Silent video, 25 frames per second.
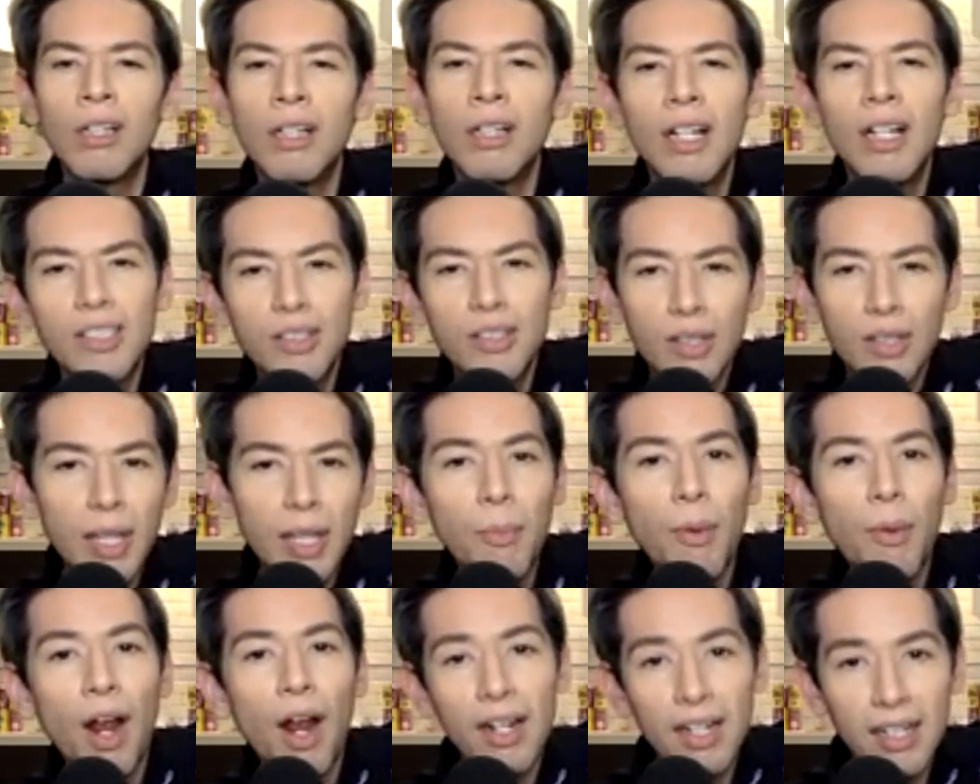And so they
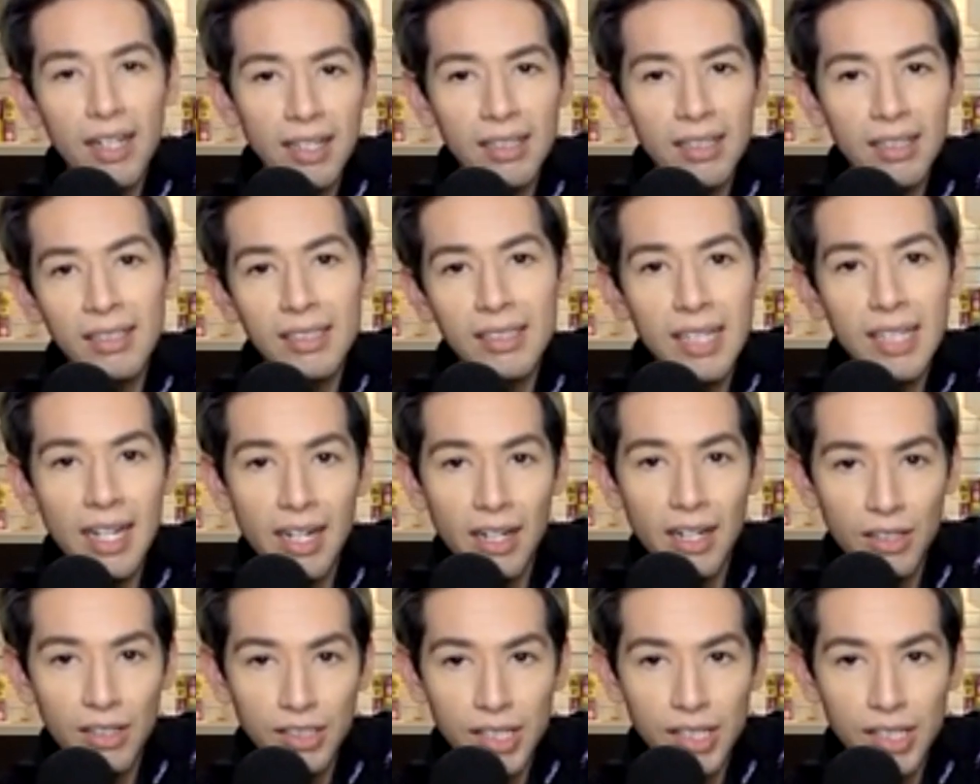brought in
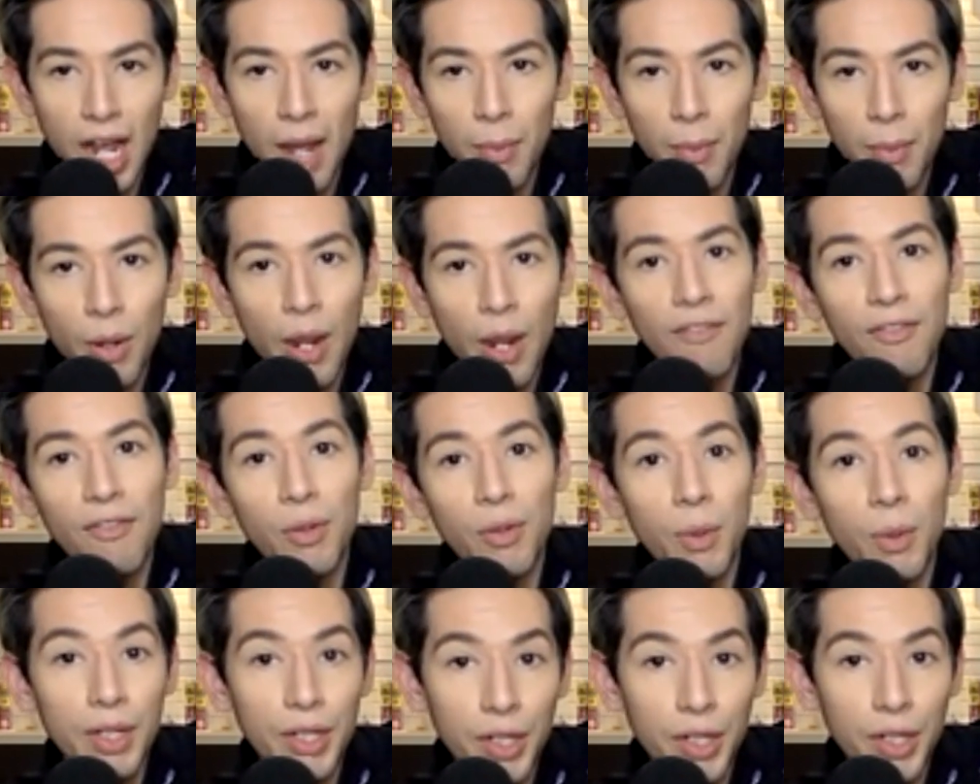Danielle Staub, who
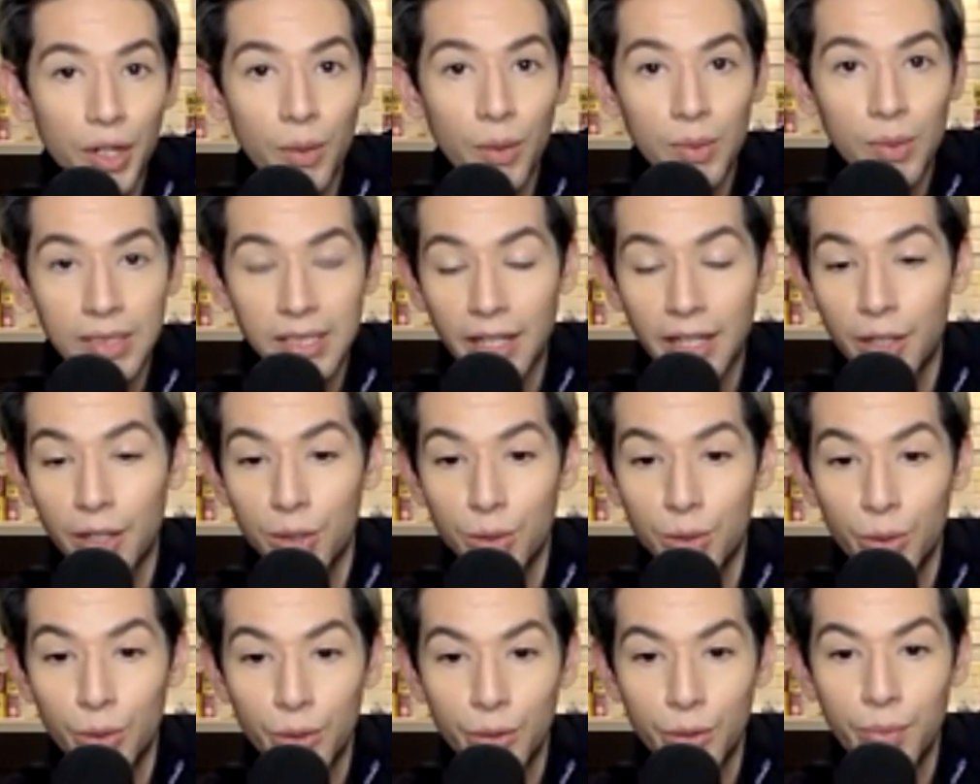everyone knew was like a
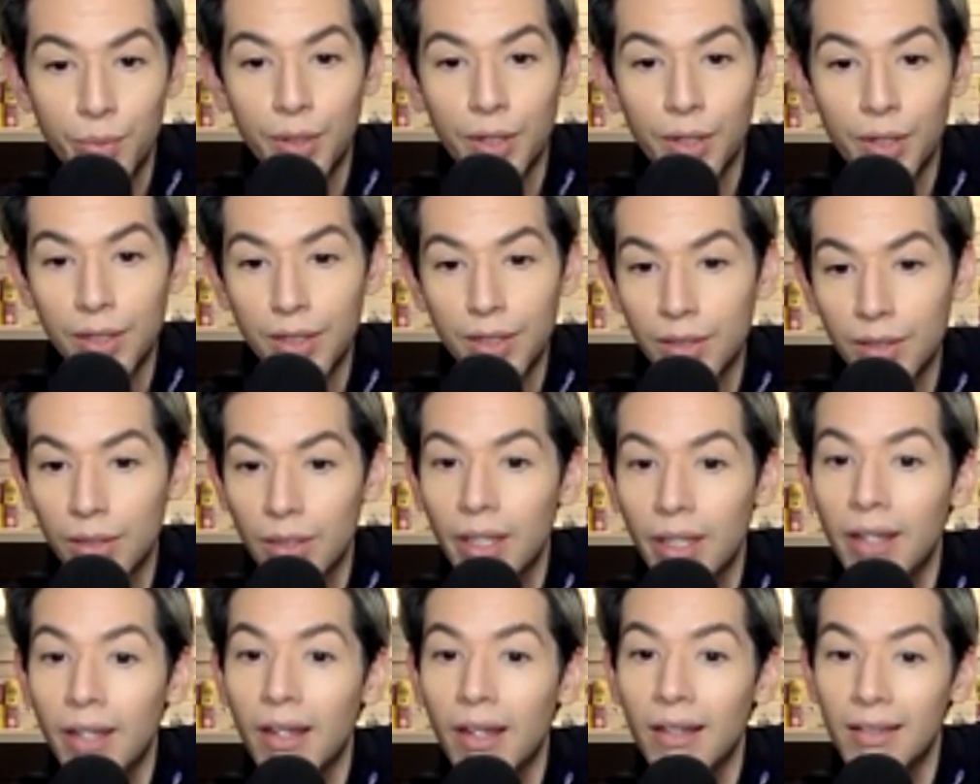cuckoo bird. And they're
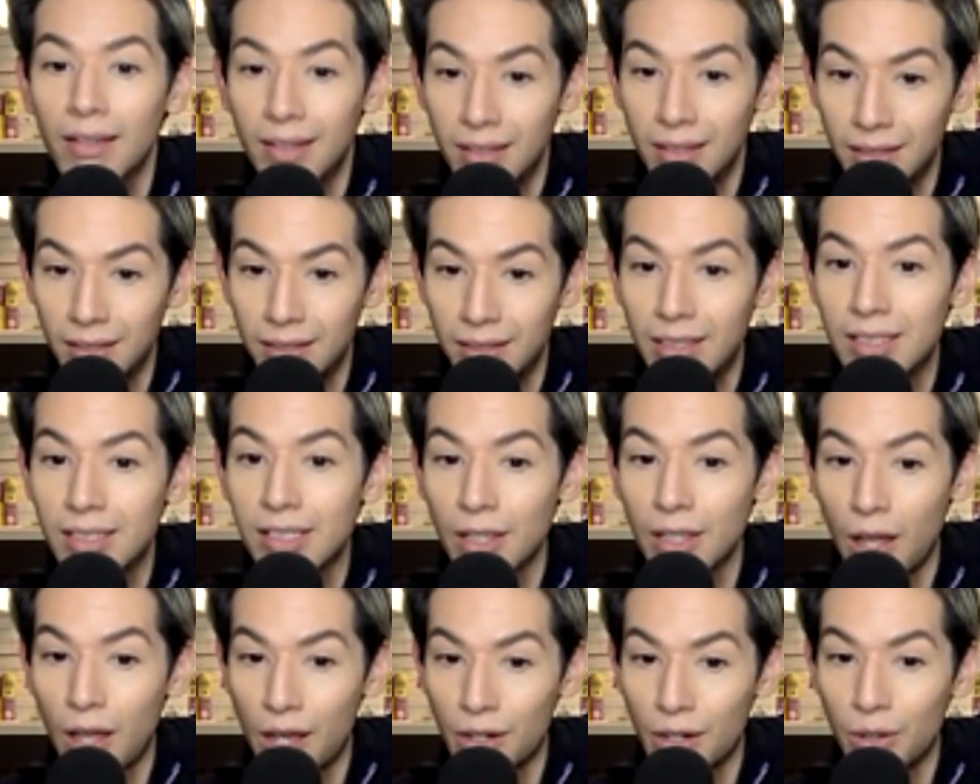like, the, uh, the
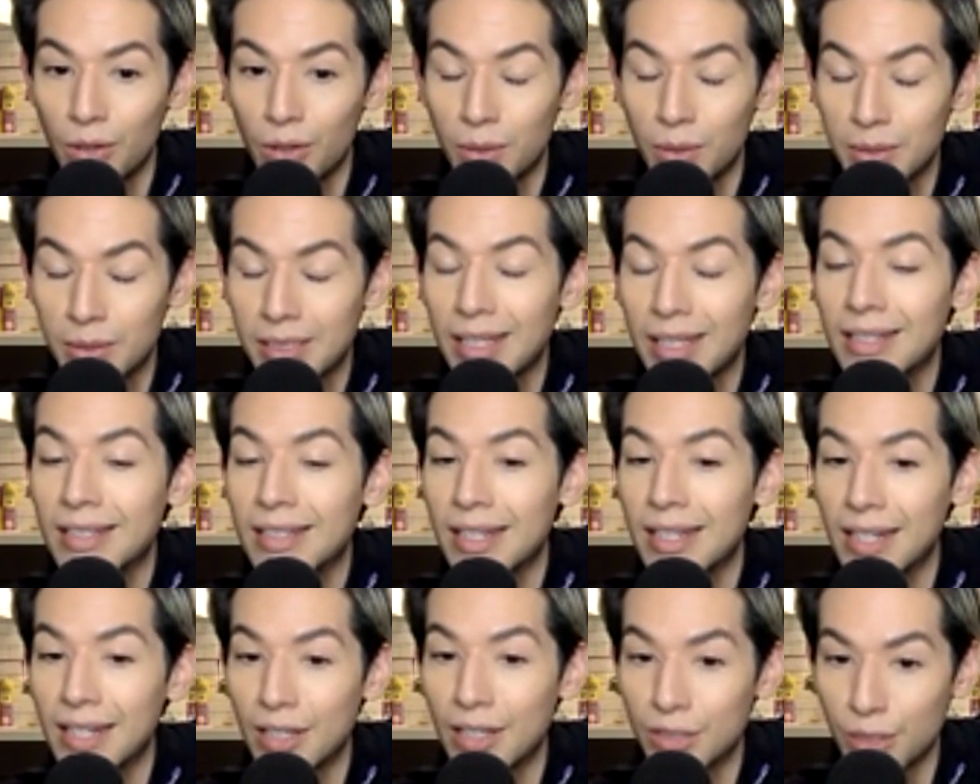salon owner was like,
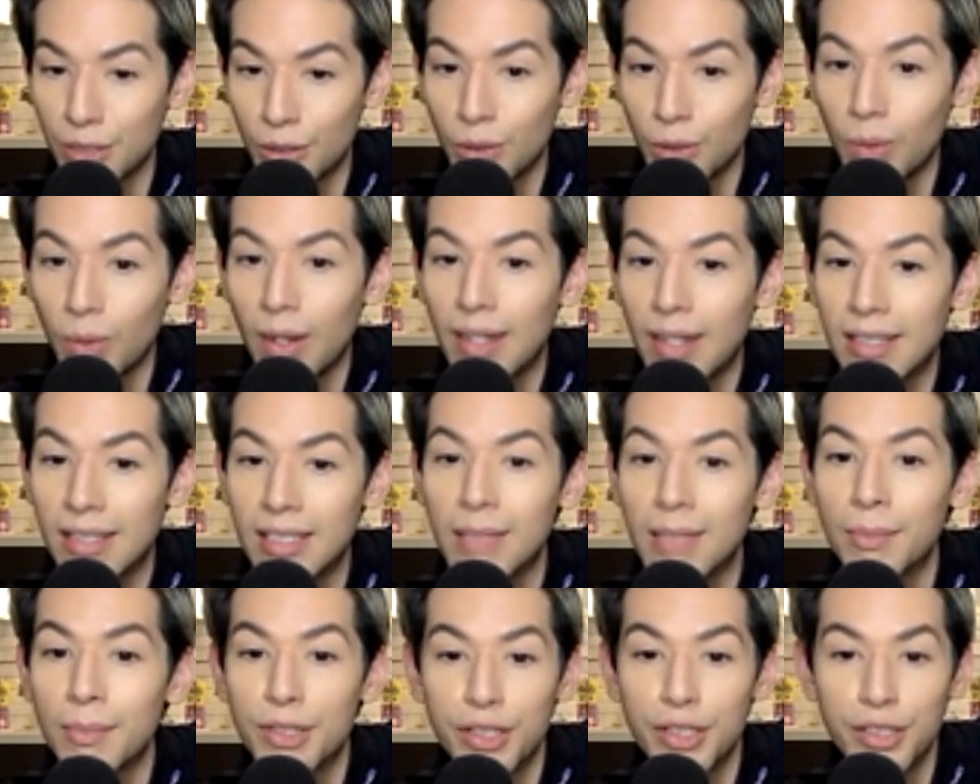Danielle's a little crazy,
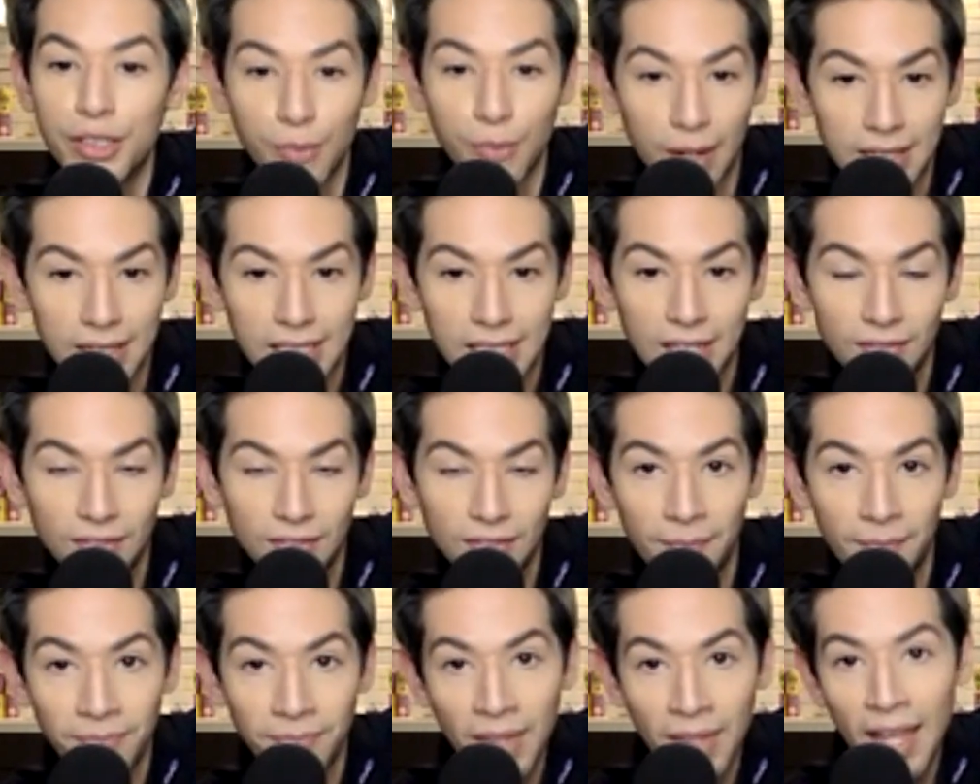but she's great
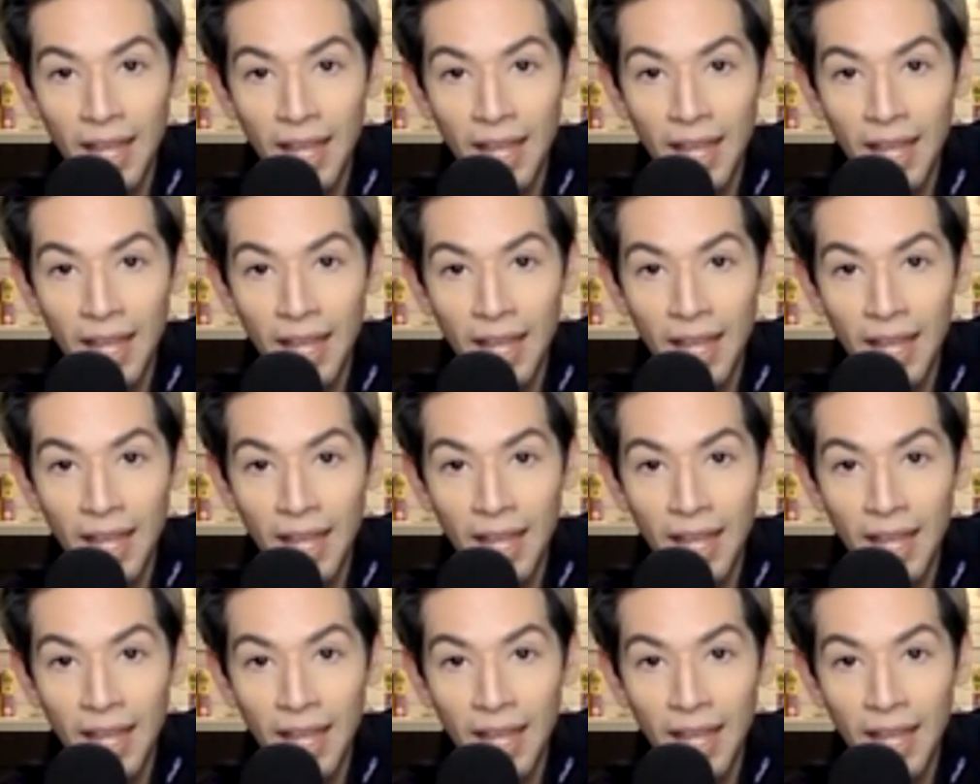TV.